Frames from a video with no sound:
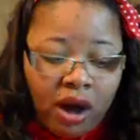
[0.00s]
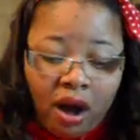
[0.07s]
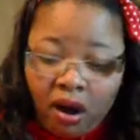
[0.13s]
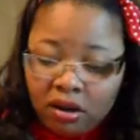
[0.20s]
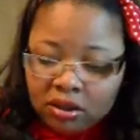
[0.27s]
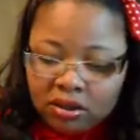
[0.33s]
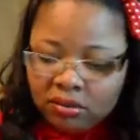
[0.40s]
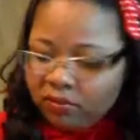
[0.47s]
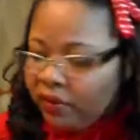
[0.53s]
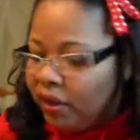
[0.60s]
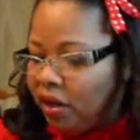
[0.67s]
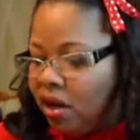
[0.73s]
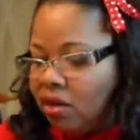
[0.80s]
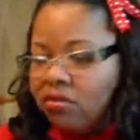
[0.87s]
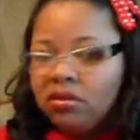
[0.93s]
awesome
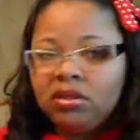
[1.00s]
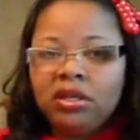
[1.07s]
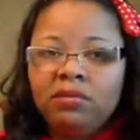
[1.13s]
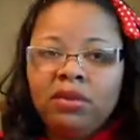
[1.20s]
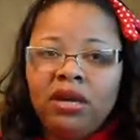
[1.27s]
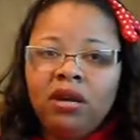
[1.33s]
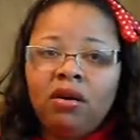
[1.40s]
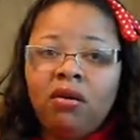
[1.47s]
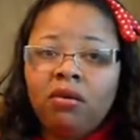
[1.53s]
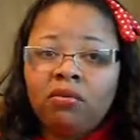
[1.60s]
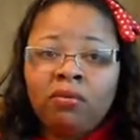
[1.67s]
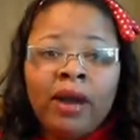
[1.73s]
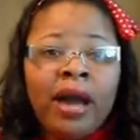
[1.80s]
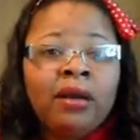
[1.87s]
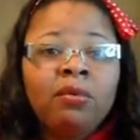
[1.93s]
videos to me
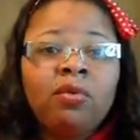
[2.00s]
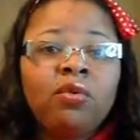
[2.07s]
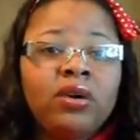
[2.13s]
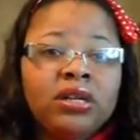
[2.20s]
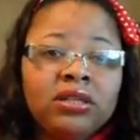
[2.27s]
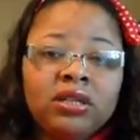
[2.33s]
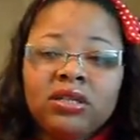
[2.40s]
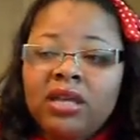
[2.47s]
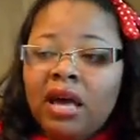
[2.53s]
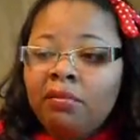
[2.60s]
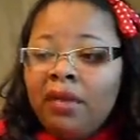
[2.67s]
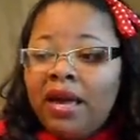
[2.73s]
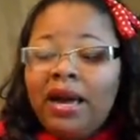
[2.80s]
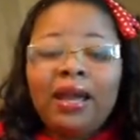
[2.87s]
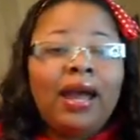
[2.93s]
on random questions
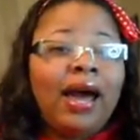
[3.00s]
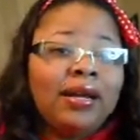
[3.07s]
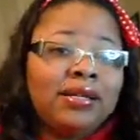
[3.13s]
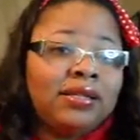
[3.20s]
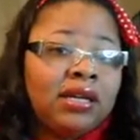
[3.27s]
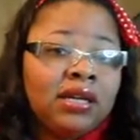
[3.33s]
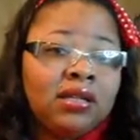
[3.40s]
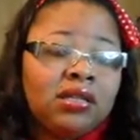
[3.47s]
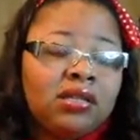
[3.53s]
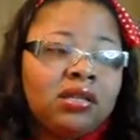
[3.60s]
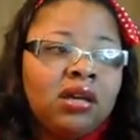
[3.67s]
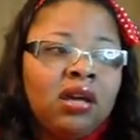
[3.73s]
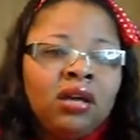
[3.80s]
that make a lot of sense.